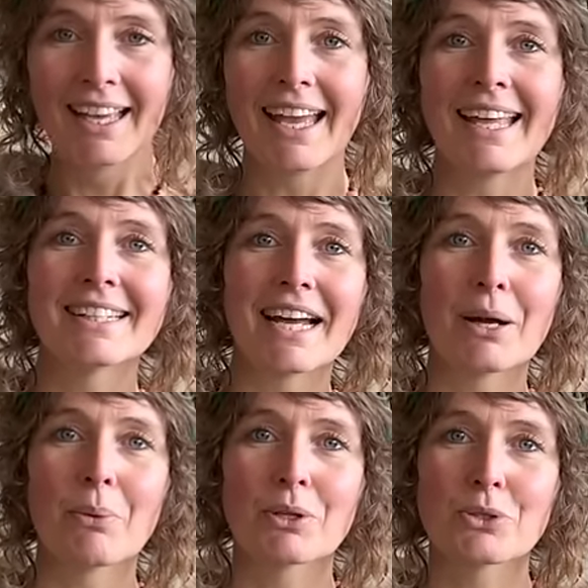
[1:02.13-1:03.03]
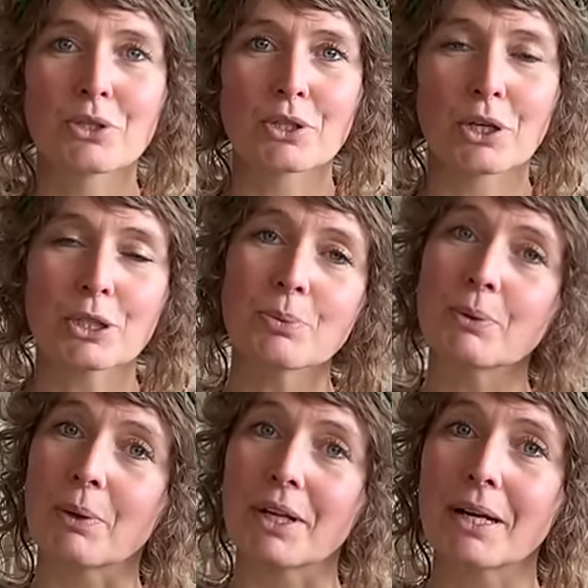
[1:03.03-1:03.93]
And I want to start
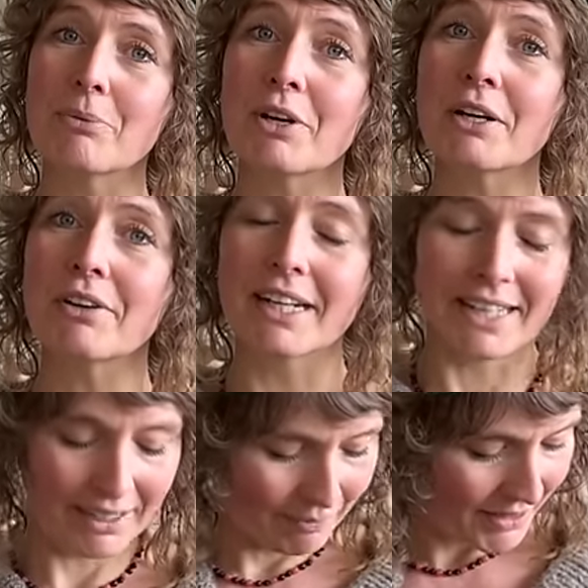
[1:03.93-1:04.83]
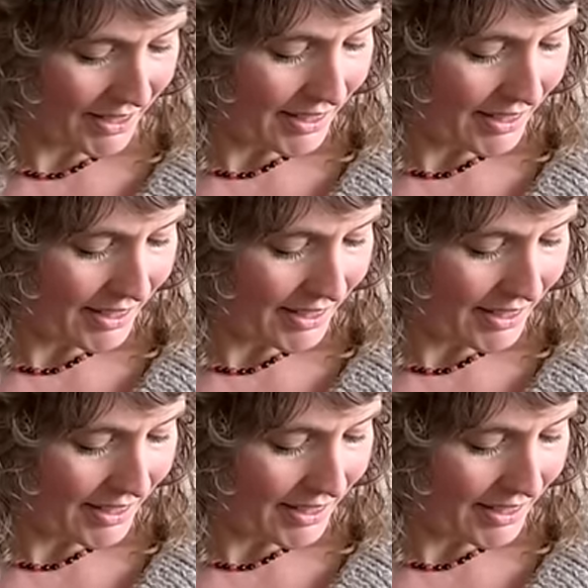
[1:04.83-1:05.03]
with what I'm wearing.